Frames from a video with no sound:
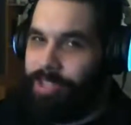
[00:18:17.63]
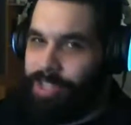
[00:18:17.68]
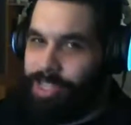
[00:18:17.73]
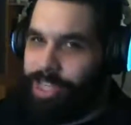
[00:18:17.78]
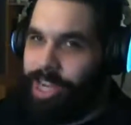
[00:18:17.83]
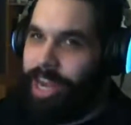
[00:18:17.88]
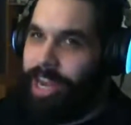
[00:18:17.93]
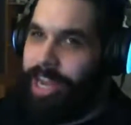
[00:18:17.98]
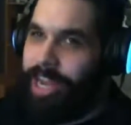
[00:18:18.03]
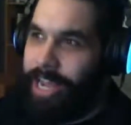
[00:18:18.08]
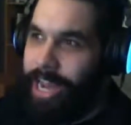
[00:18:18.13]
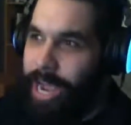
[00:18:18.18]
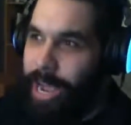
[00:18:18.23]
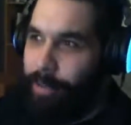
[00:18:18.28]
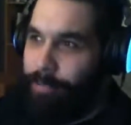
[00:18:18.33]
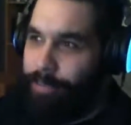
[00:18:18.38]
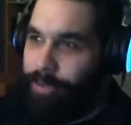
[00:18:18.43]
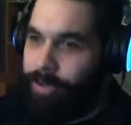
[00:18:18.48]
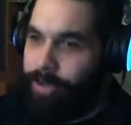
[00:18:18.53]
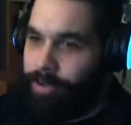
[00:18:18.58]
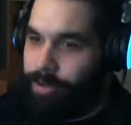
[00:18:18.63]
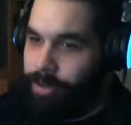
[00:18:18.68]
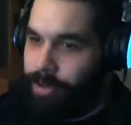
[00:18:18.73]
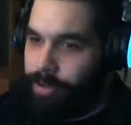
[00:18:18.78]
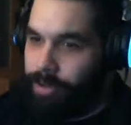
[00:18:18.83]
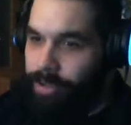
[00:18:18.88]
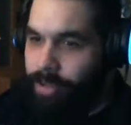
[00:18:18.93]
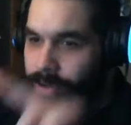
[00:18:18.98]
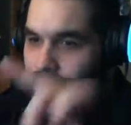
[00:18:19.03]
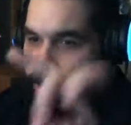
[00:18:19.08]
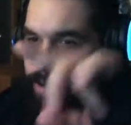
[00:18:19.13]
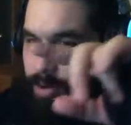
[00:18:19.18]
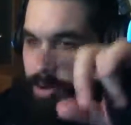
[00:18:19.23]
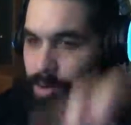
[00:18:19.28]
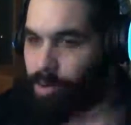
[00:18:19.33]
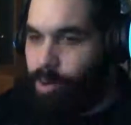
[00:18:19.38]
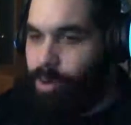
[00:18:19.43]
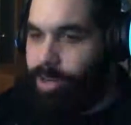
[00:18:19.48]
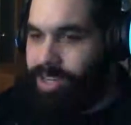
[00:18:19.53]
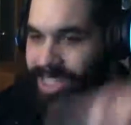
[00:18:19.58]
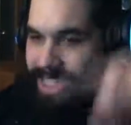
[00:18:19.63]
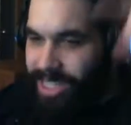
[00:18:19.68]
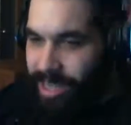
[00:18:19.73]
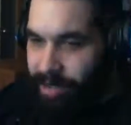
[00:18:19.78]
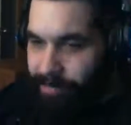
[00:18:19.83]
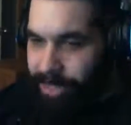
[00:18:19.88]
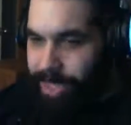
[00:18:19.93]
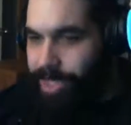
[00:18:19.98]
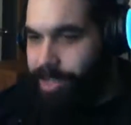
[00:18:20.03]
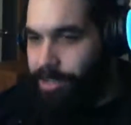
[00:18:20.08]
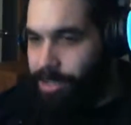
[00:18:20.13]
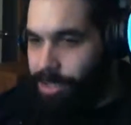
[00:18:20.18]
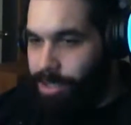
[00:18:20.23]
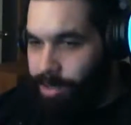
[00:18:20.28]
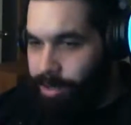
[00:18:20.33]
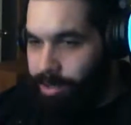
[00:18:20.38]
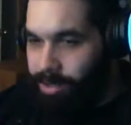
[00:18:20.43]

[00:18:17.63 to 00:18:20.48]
shady happened, or something